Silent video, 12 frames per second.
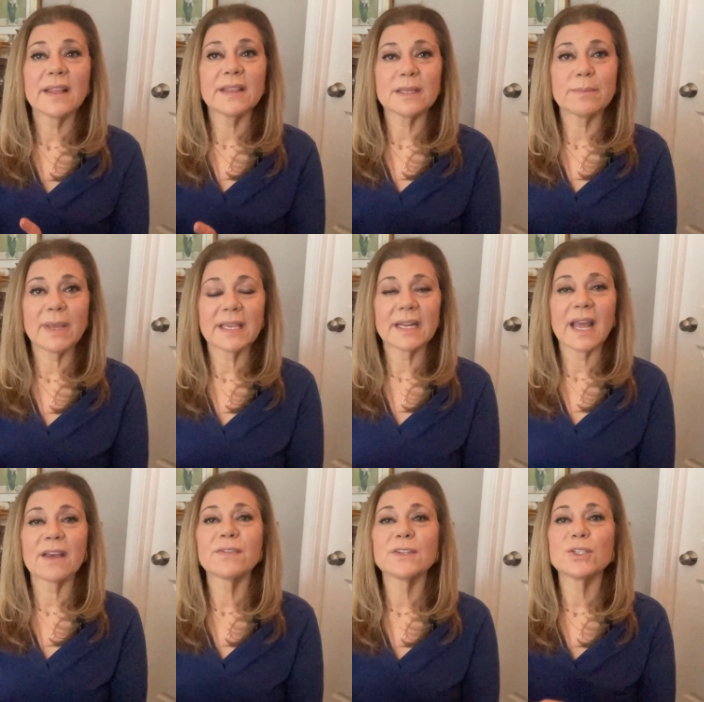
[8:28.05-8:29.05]
then make an
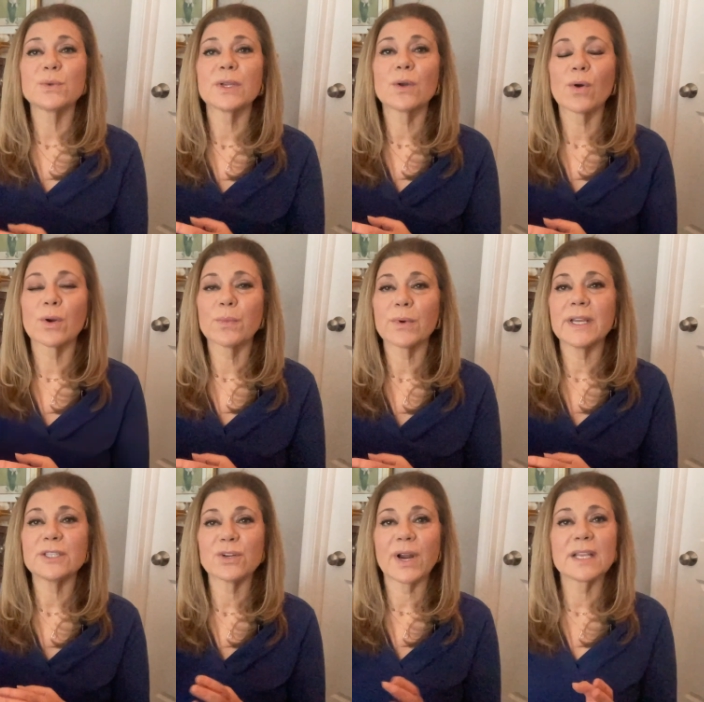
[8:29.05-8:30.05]
effort to
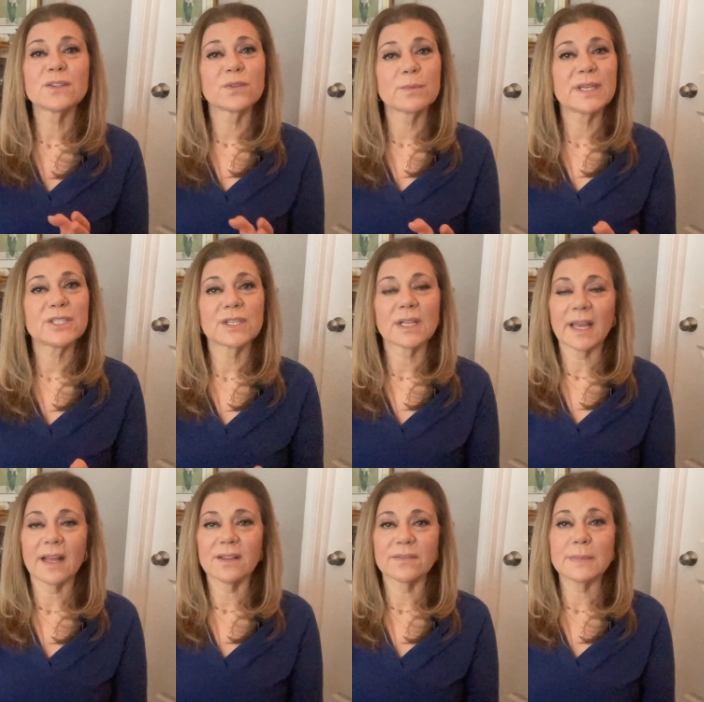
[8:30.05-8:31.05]
incorporate transformational
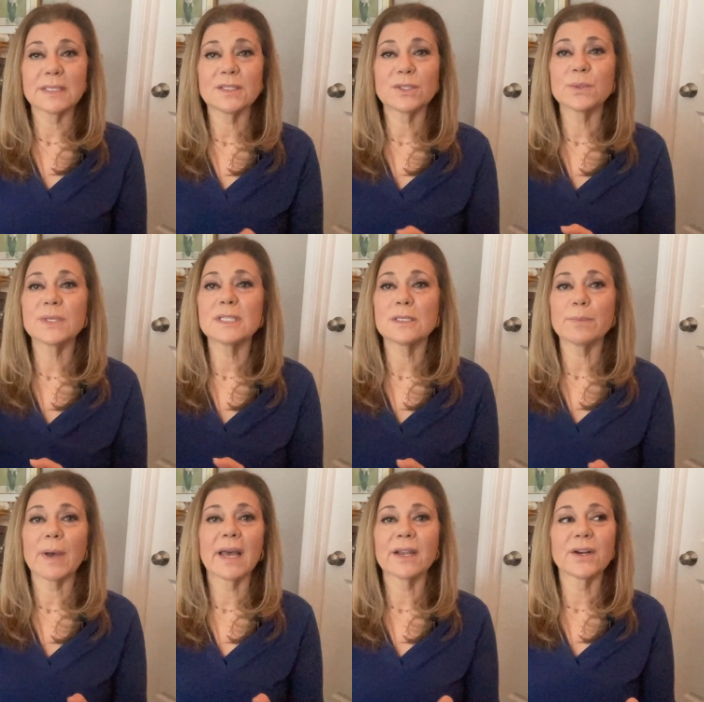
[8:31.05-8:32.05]
elements to
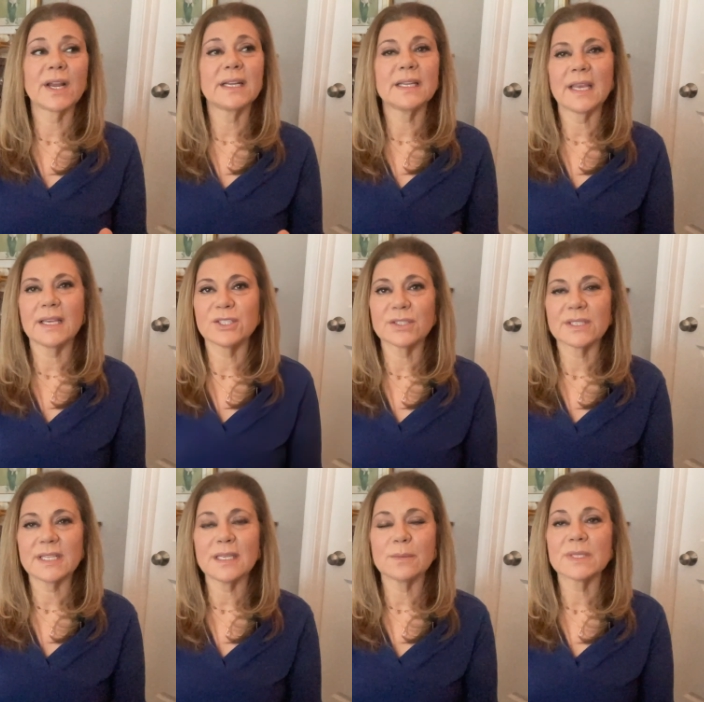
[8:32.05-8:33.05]
inspire and engage your
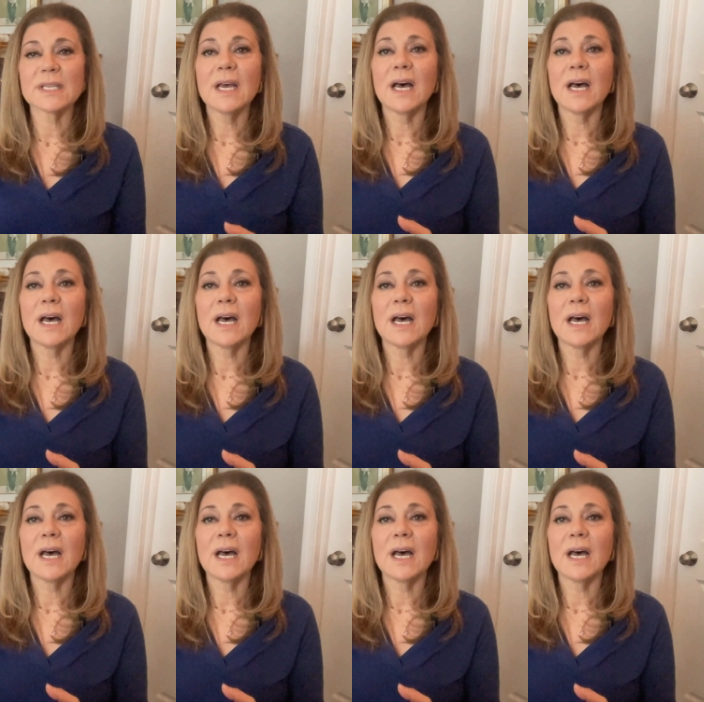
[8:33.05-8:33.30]
teams,